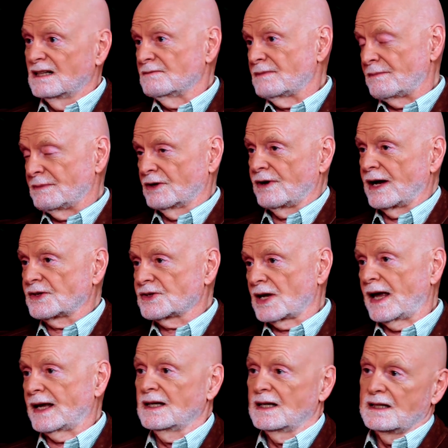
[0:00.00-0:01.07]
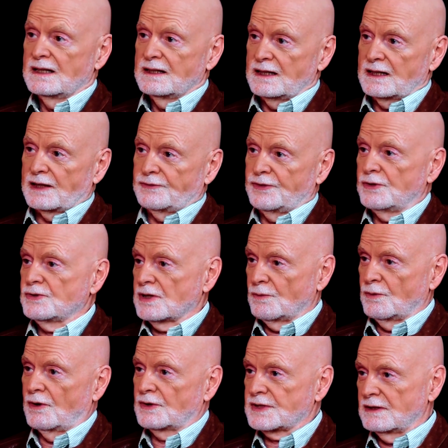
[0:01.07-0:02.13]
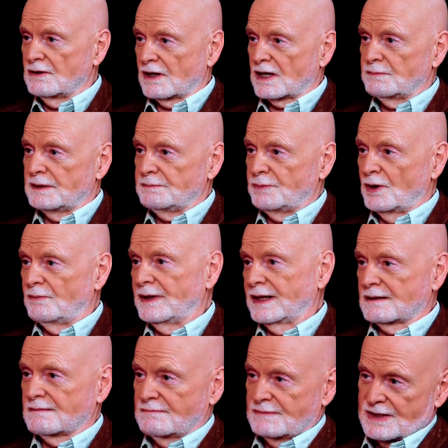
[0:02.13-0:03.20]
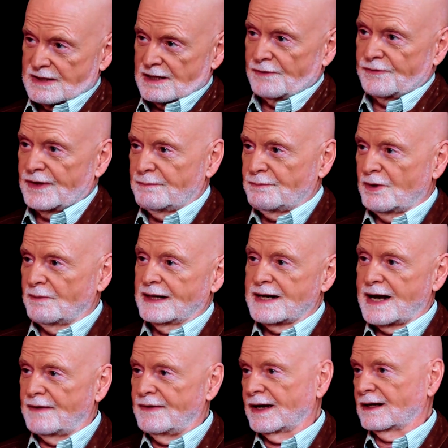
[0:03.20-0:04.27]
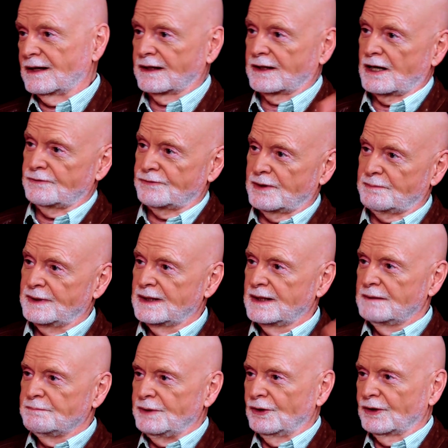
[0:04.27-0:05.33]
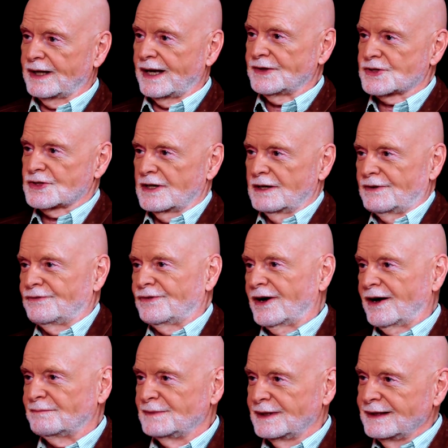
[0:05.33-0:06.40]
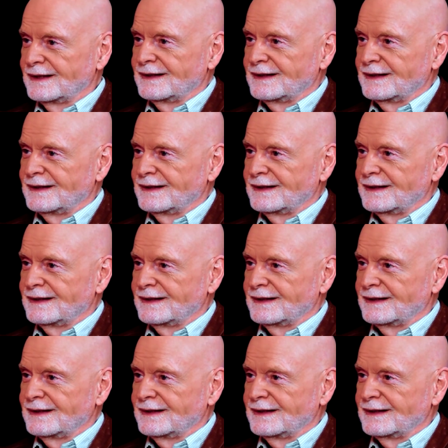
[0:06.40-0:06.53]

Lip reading: Remember Greg saying, the future wars, they're not going to be bombing stuff they're bombing now. They're going to go for Bill Gates' server farm